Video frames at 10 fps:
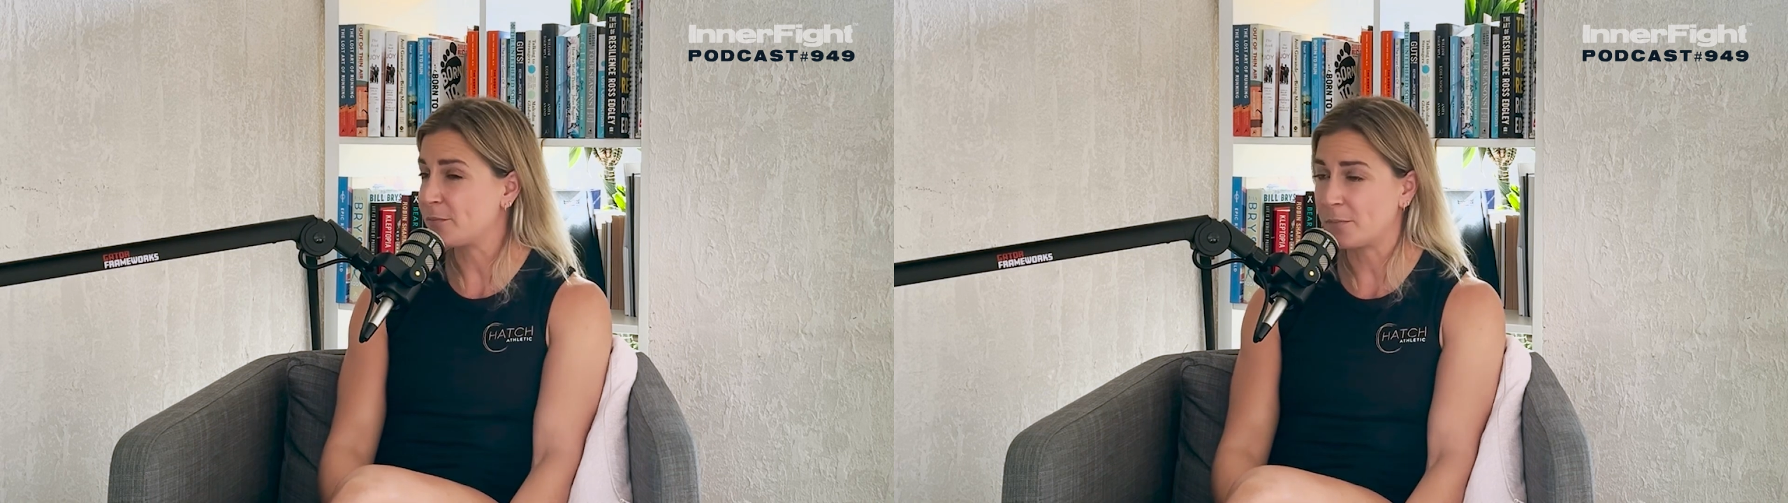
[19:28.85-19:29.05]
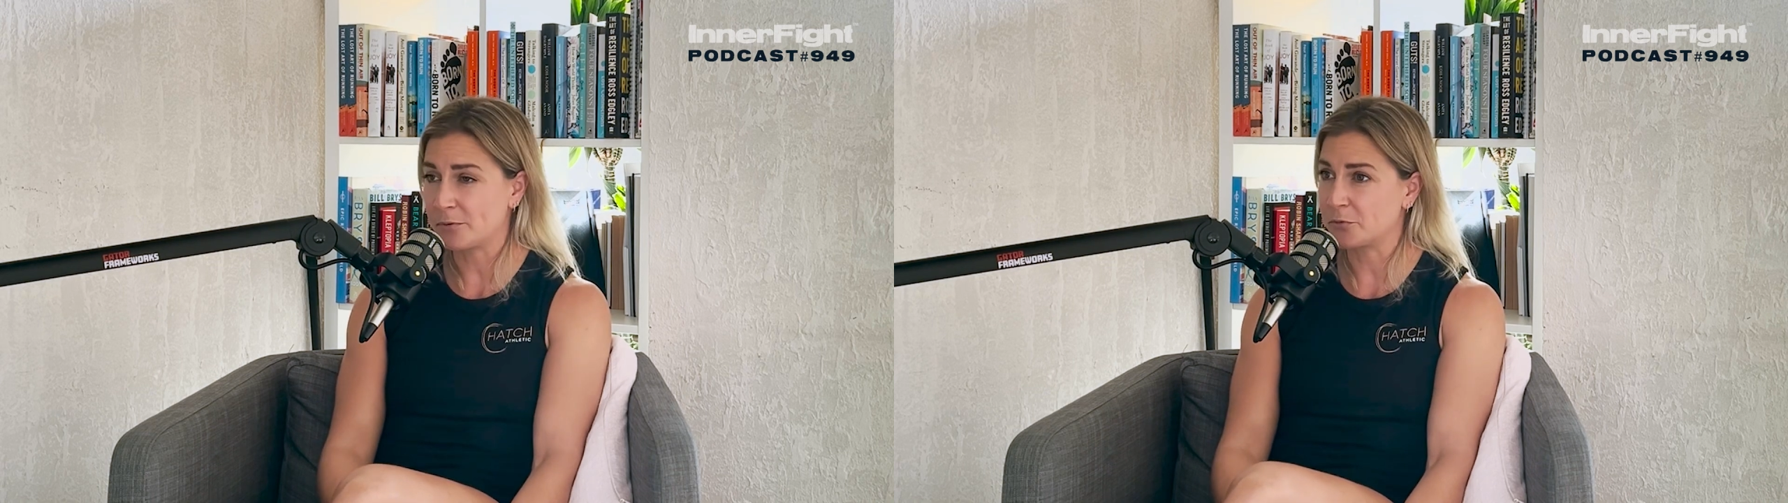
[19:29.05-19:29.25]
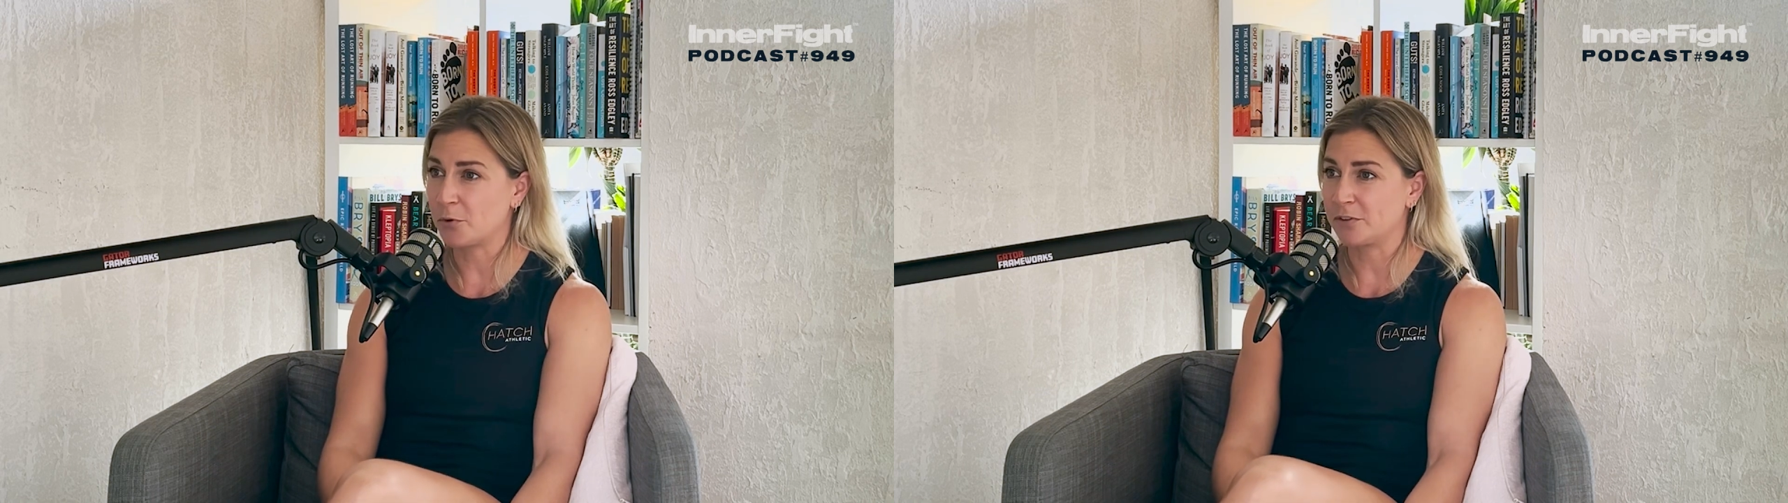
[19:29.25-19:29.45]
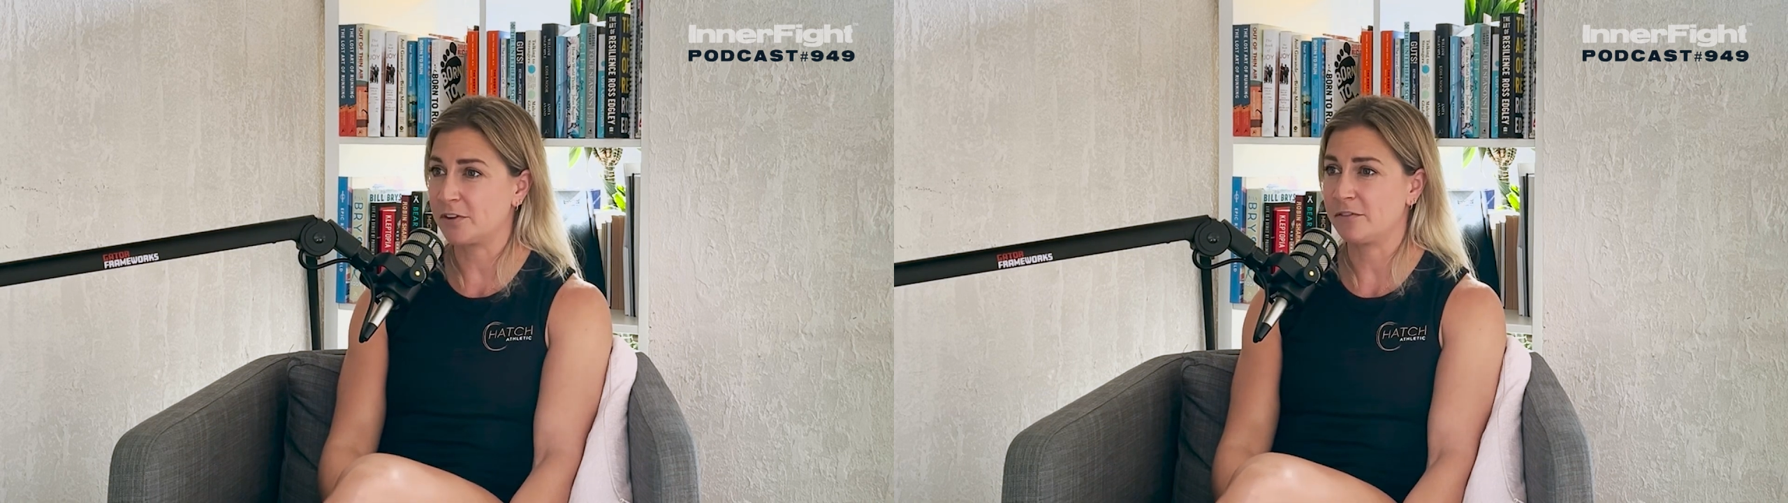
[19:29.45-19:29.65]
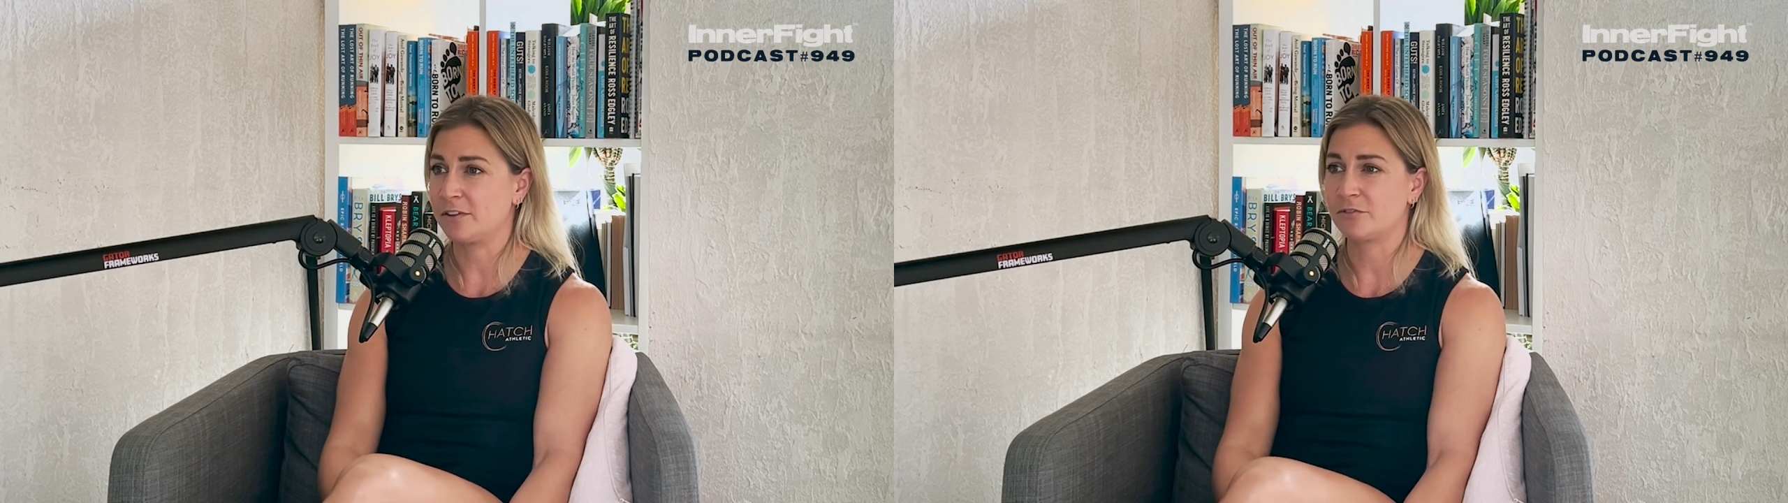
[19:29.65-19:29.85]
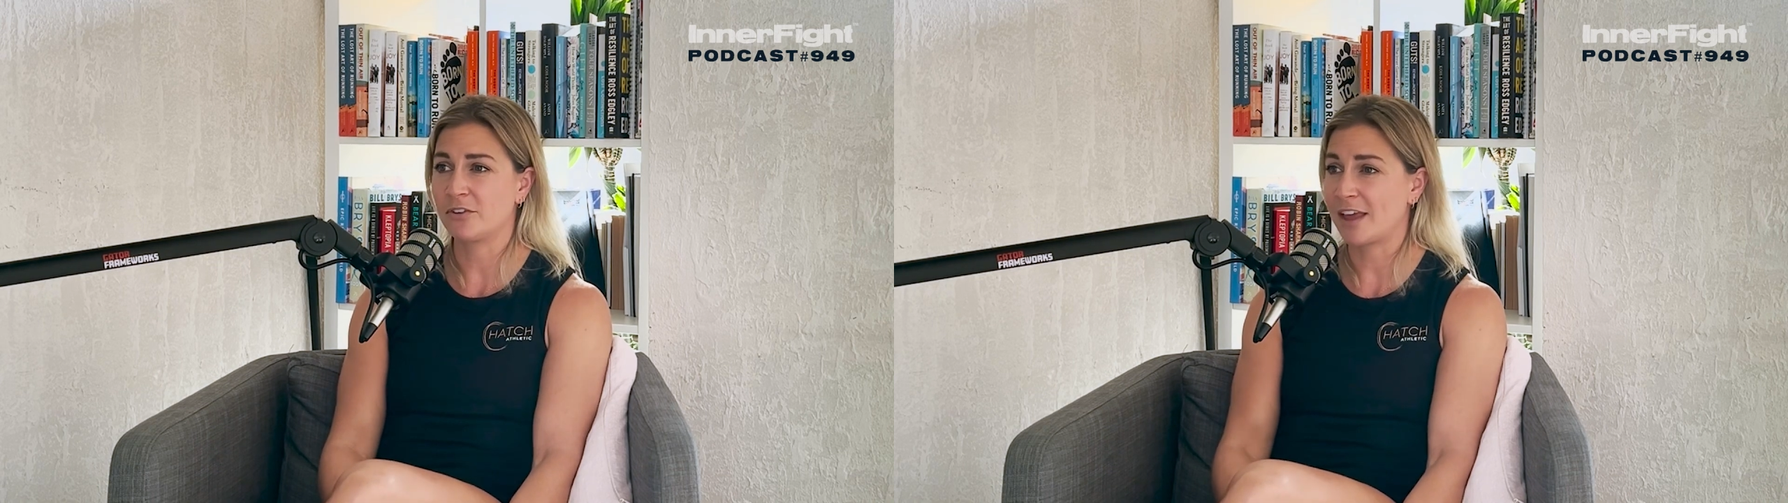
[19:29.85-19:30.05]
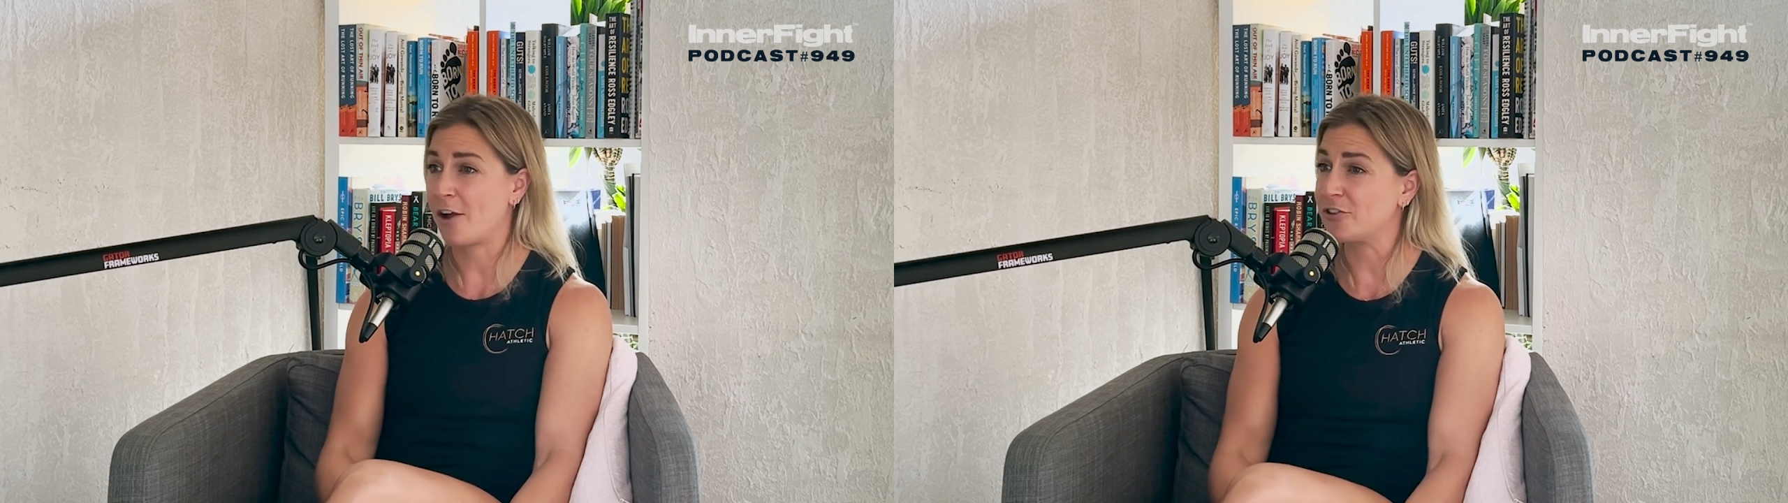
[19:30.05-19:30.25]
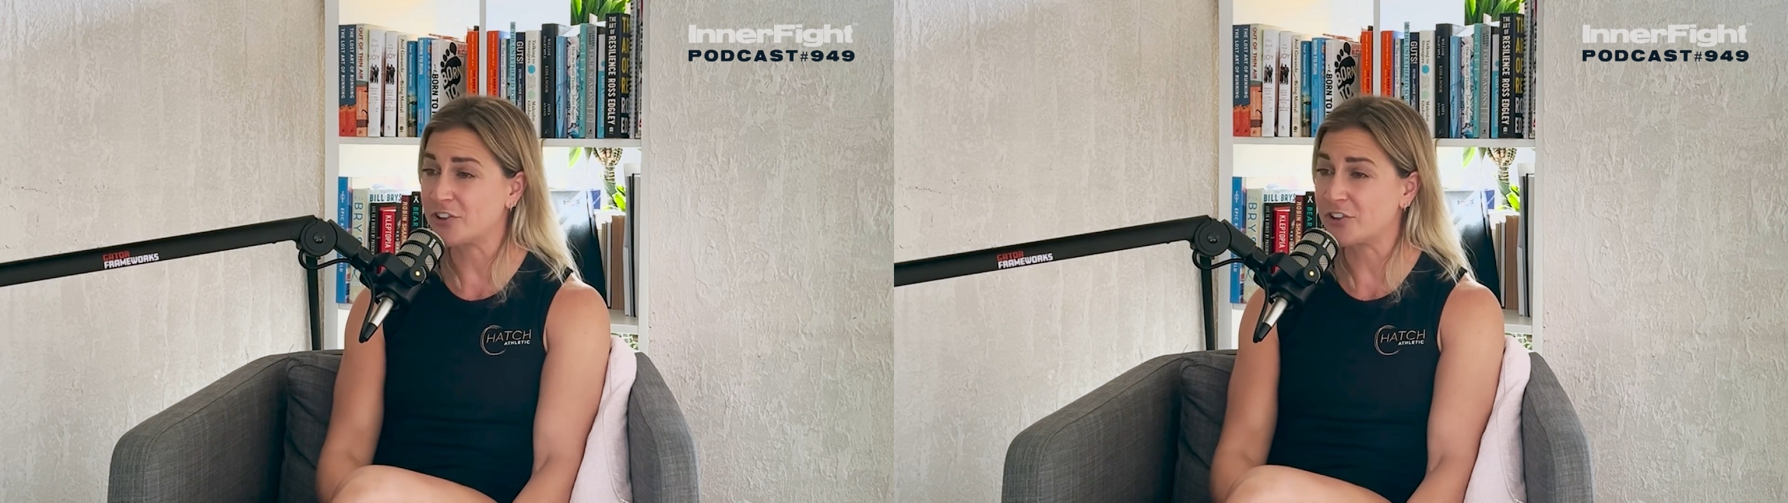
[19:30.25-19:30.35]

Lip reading: problems whatsoever throughout their